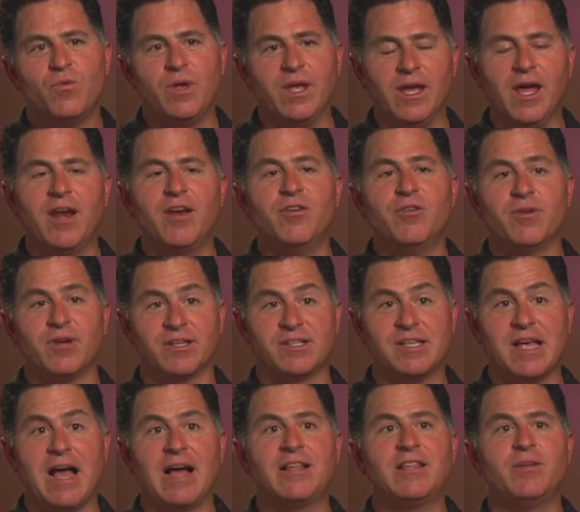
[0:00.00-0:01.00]
we kind of knew
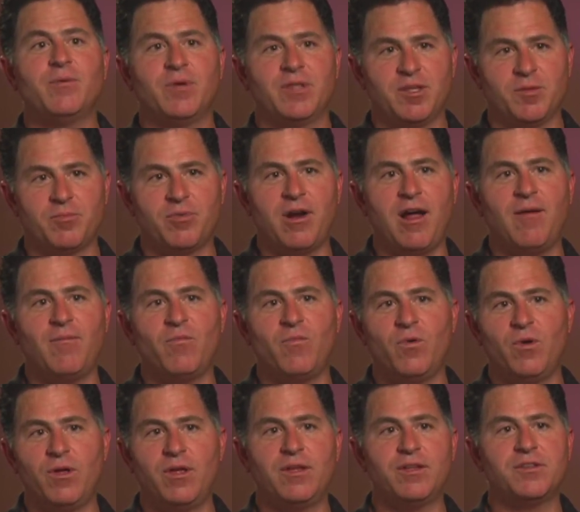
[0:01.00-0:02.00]
exactly what the
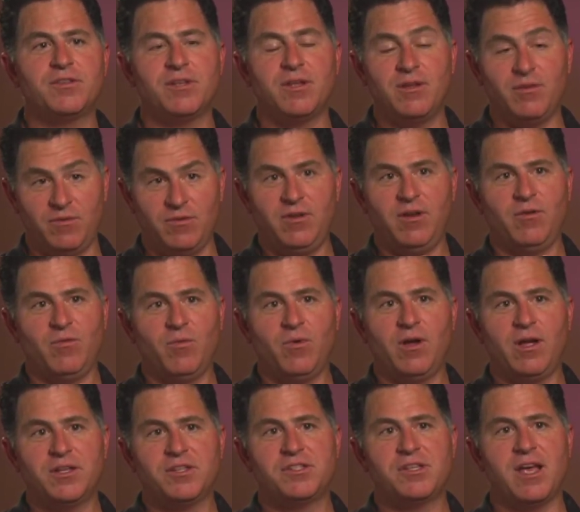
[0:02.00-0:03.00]
problem was, you know,
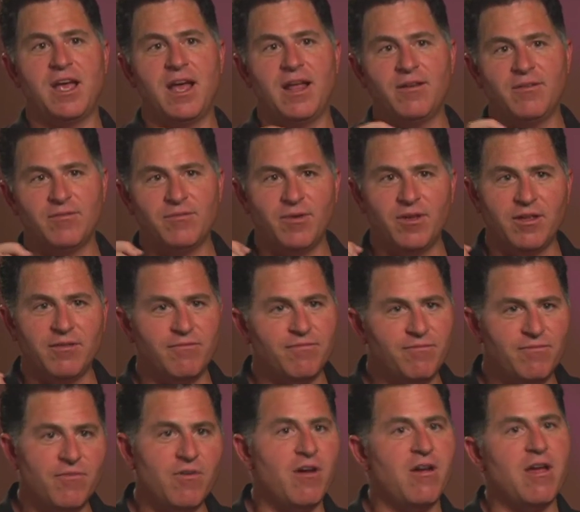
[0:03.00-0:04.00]
was, and we could
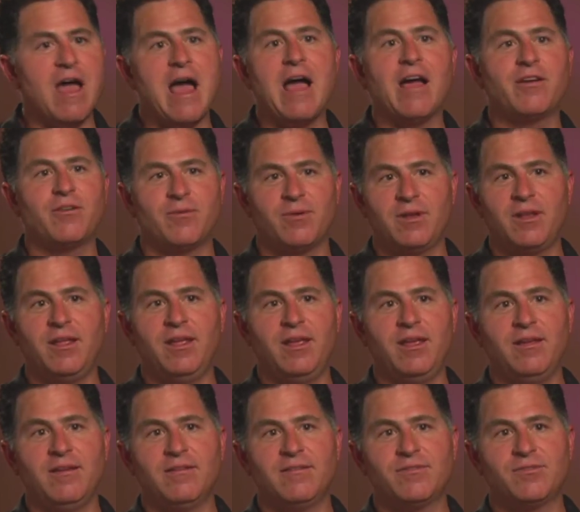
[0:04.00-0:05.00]
very
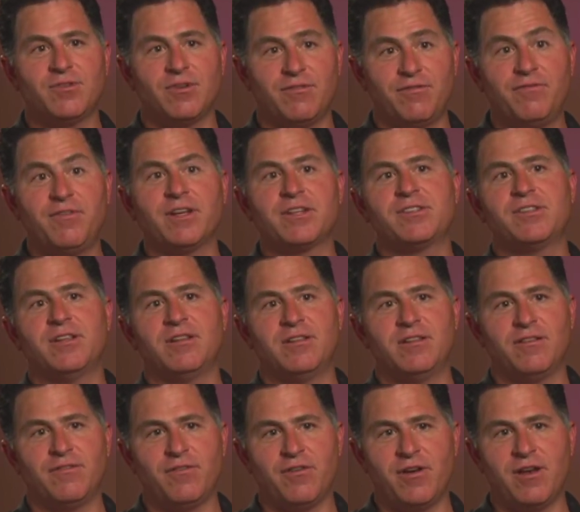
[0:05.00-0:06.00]
accurately sort of fix
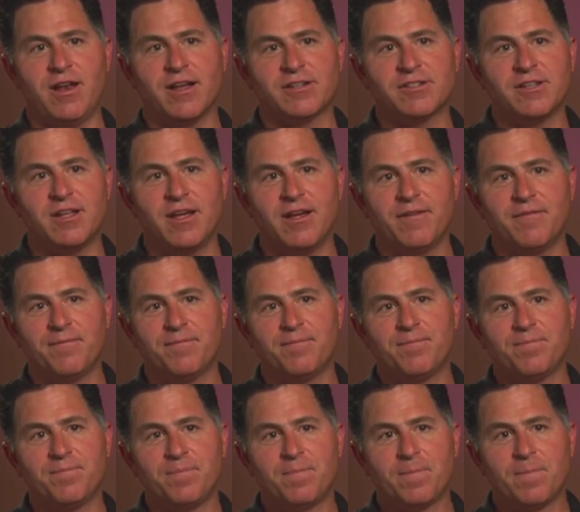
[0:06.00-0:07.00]
it the very next day.
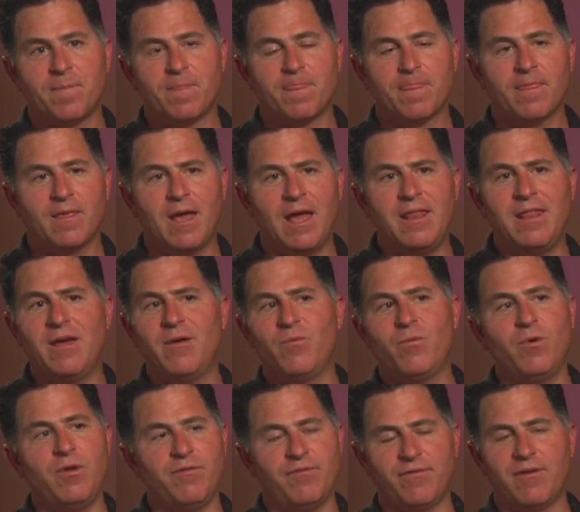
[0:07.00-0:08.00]
And
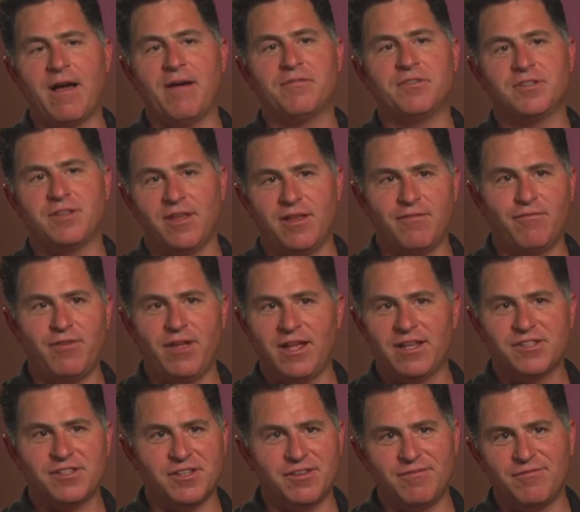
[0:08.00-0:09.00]
then we've obviously
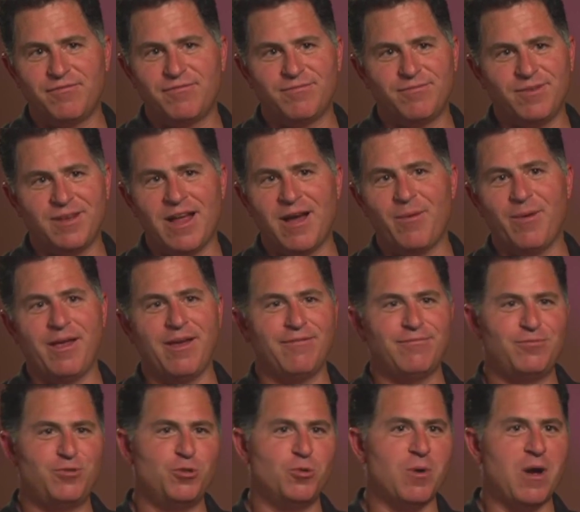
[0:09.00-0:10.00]
advanced it. Now we
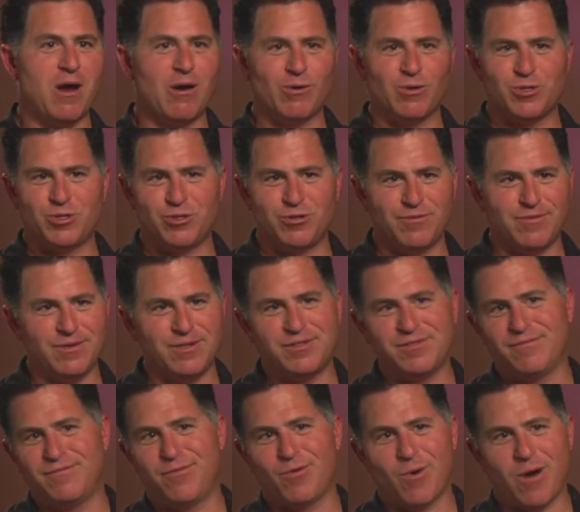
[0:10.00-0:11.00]
have two-hour
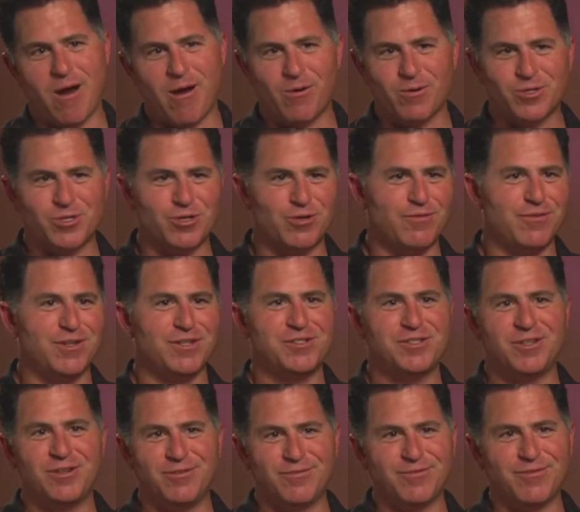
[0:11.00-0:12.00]
service and four-hour
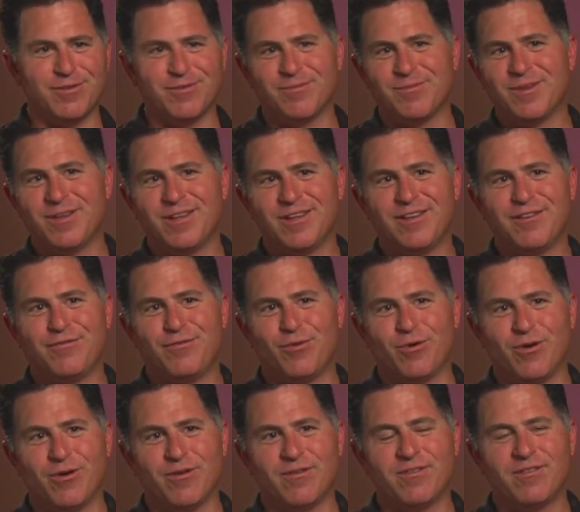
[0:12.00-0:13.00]
service, you know, for
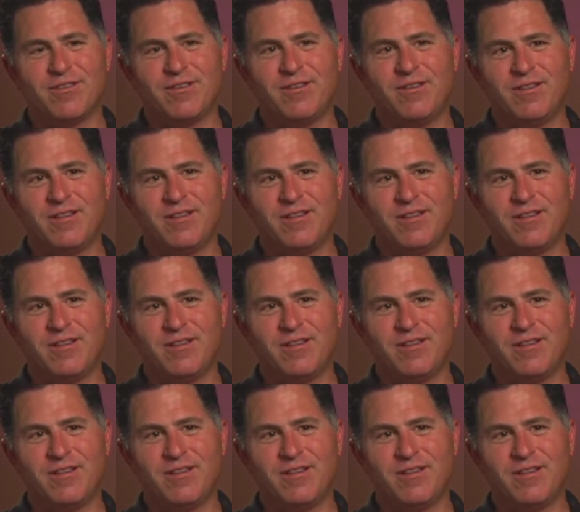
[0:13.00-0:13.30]
for